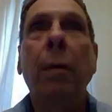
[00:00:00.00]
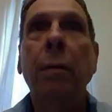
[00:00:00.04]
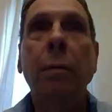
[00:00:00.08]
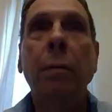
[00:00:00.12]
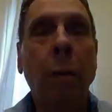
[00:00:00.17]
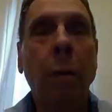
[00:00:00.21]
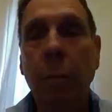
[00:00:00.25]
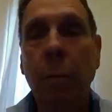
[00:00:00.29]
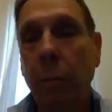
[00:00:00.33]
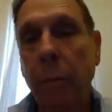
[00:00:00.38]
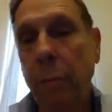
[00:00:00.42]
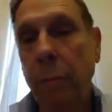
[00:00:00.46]
on
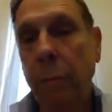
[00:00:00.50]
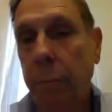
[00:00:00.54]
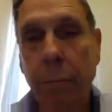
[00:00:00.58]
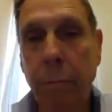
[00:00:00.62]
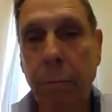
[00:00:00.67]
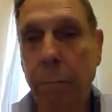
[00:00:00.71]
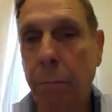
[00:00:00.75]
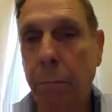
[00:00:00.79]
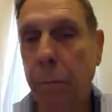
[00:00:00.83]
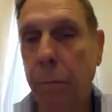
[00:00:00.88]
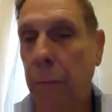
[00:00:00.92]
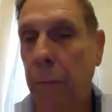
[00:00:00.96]
going,
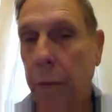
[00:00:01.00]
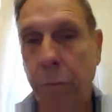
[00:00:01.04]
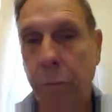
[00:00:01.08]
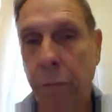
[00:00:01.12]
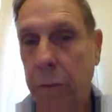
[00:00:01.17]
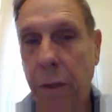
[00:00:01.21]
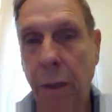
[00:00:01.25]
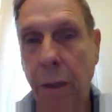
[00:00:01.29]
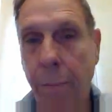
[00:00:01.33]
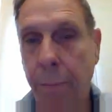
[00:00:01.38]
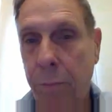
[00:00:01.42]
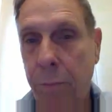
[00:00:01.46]
never
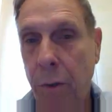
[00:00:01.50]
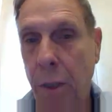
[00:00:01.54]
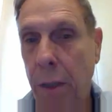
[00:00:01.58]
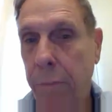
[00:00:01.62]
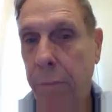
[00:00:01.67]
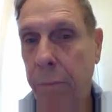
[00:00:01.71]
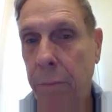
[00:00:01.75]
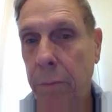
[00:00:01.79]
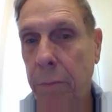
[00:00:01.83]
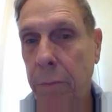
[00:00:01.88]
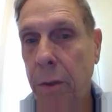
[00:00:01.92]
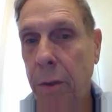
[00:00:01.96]
stopped
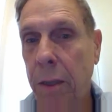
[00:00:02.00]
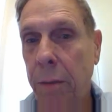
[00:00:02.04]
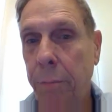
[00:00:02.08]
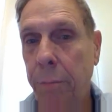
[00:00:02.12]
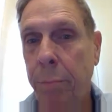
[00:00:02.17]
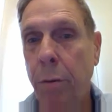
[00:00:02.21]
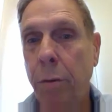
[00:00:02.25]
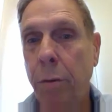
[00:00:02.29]
driving, kind of